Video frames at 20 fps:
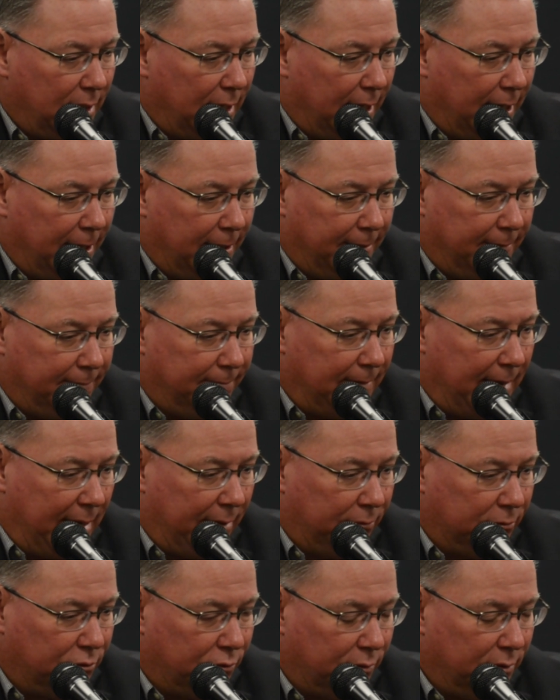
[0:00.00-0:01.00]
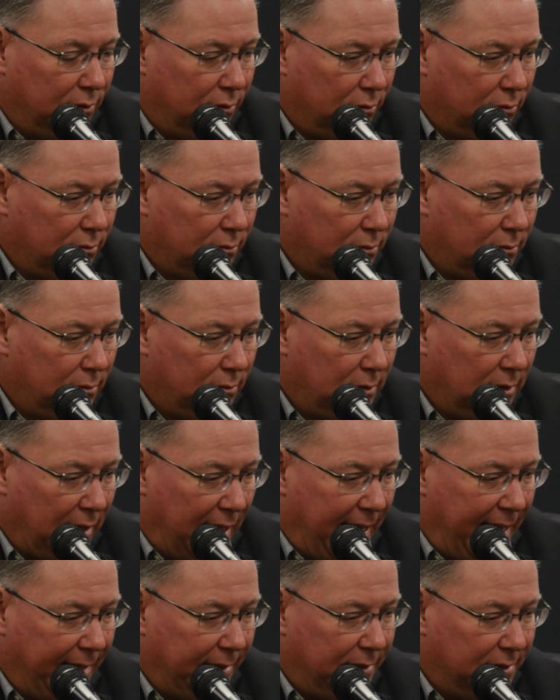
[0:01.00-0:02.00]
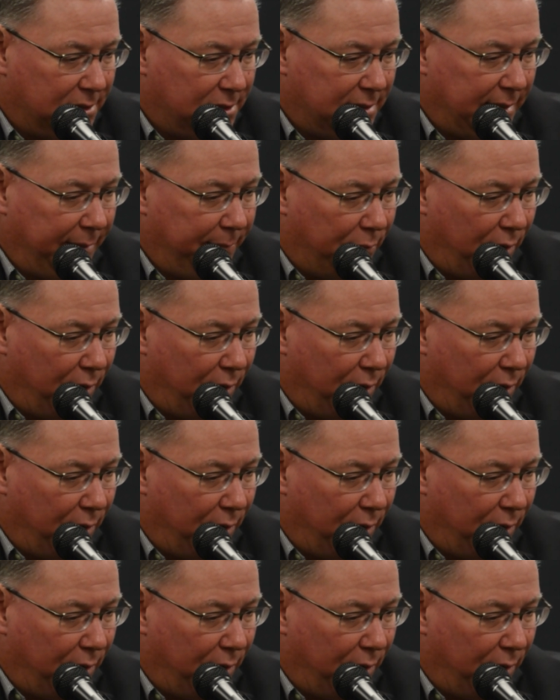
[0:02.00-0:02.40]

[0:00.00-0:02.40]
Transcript: I was real glad to see